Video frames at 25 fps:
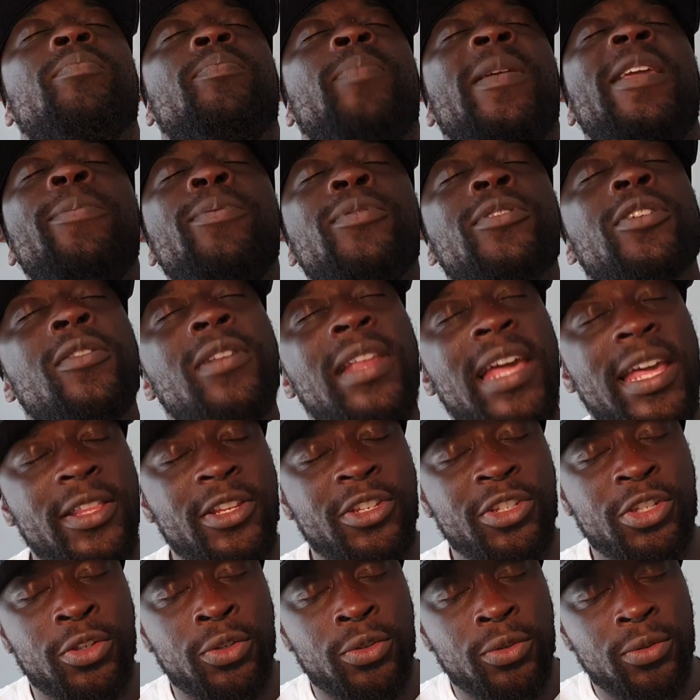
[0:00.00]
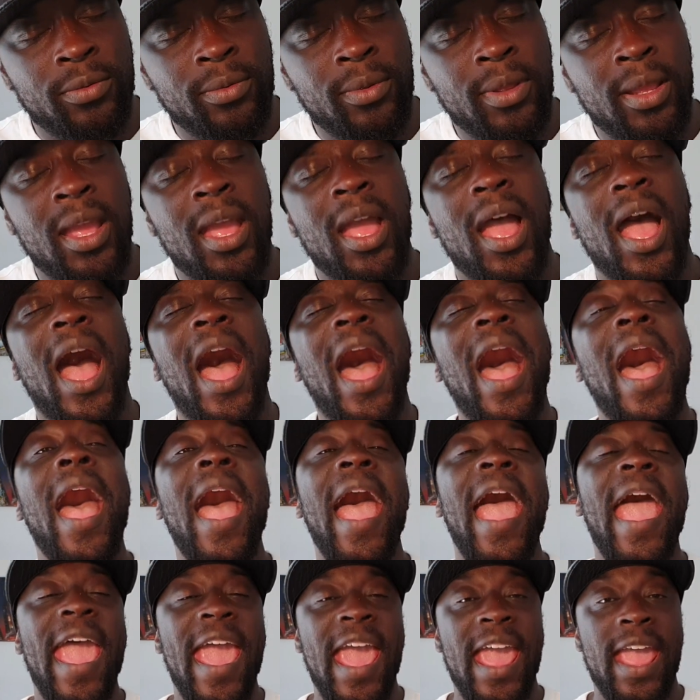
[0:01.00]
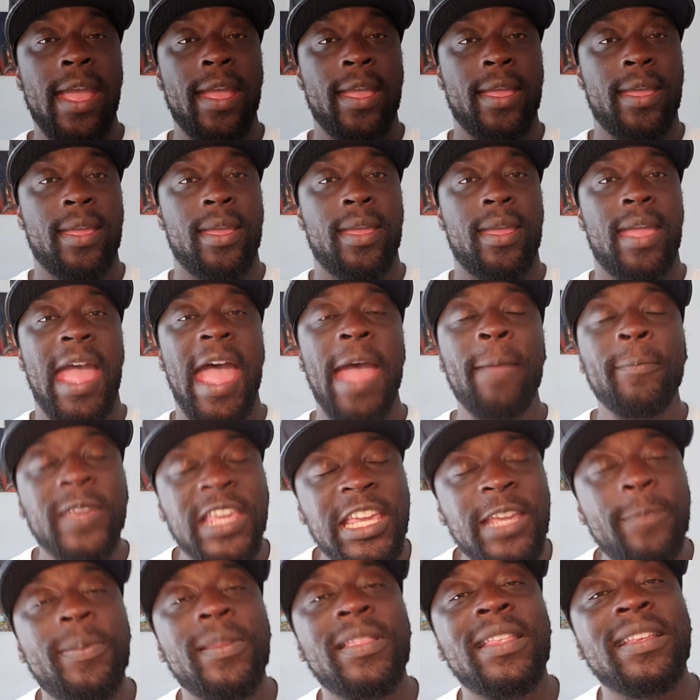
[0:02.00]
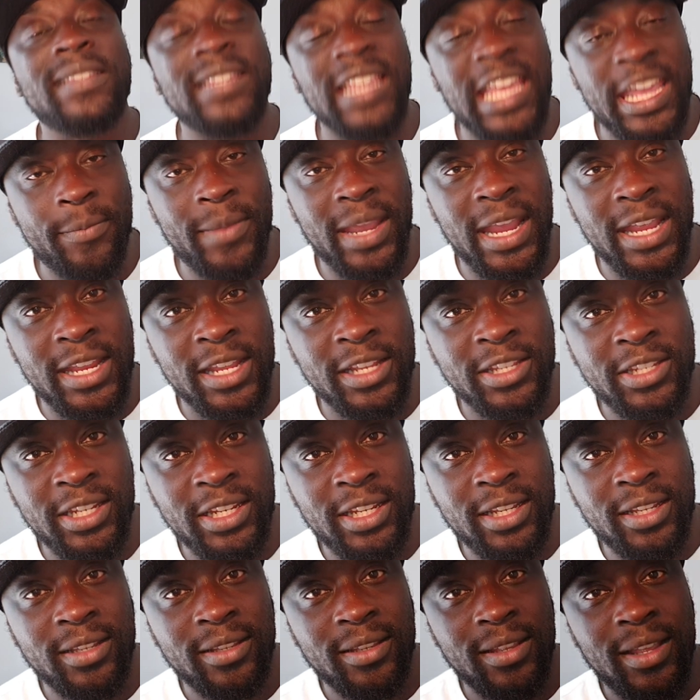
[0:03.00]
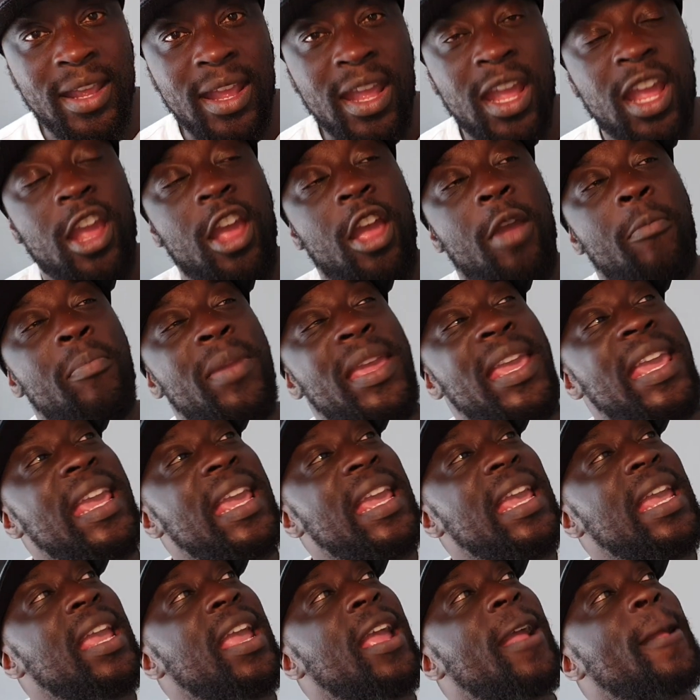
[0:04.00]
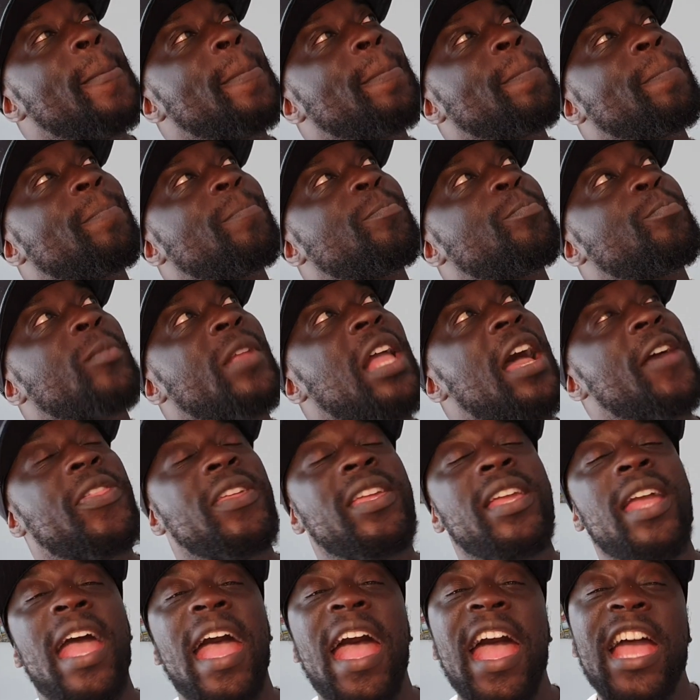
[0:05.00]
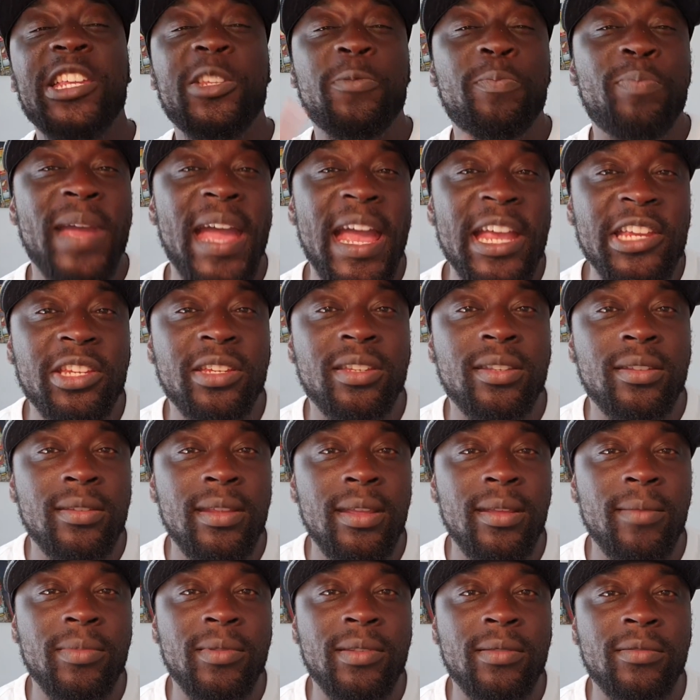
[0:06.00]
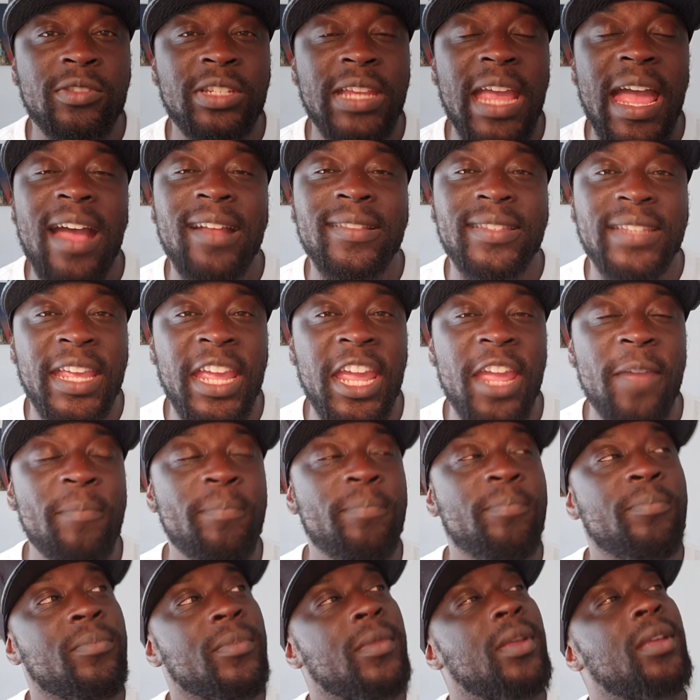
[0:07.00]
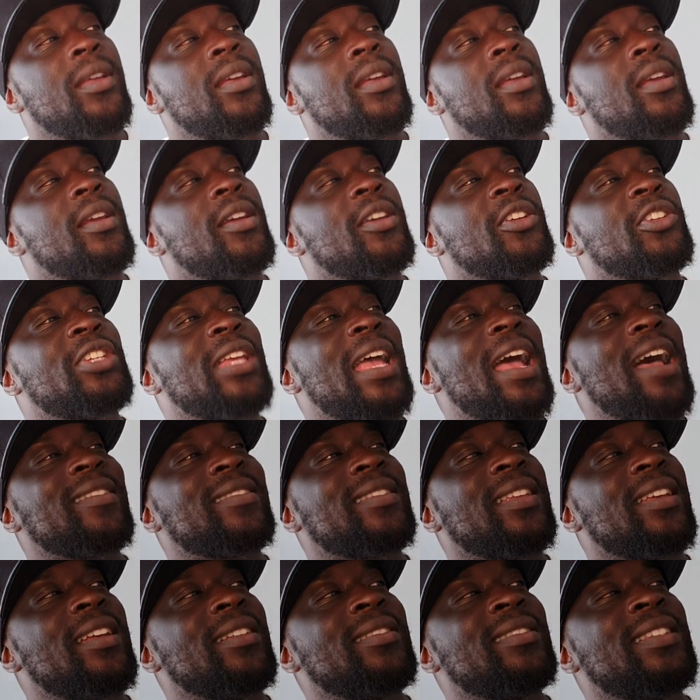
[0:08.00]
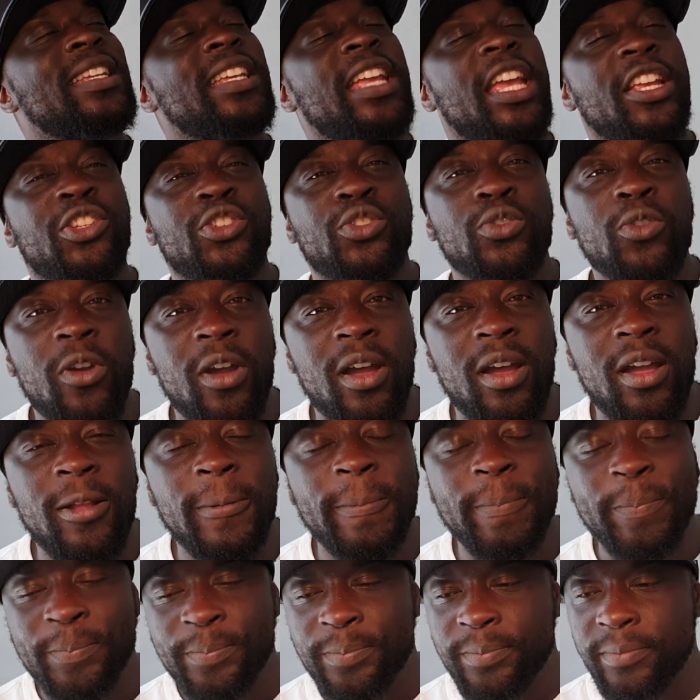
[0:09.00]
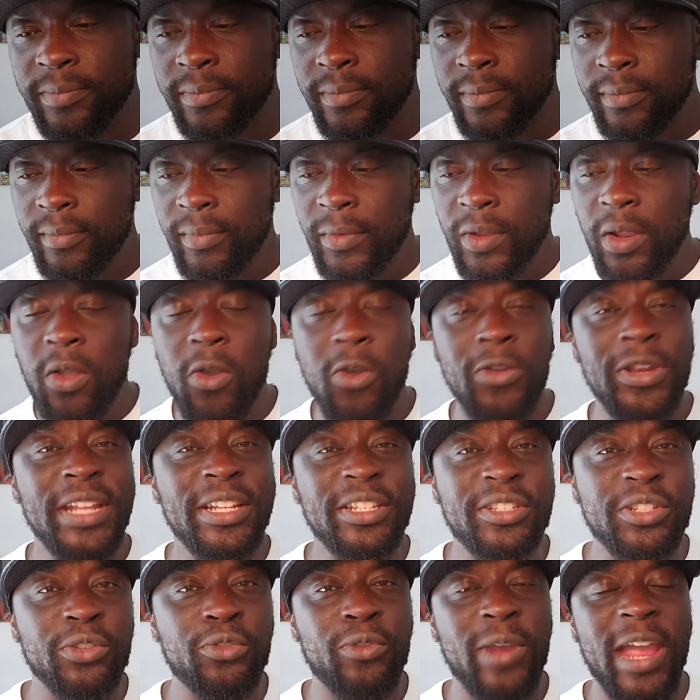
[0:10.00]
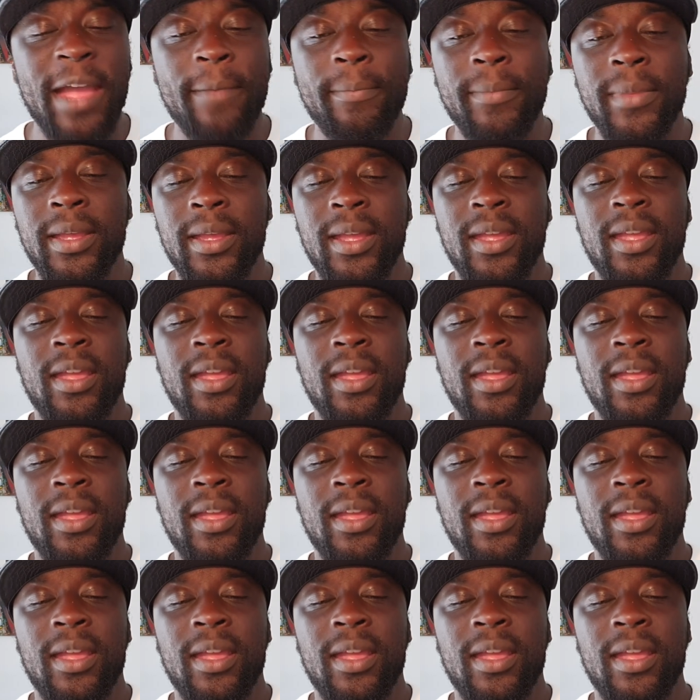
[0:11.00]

People don't like the shoe. I am keeping the same energy. Me, I think Ash Bash, shout out to him, shout out to DS Shorter on Instagram.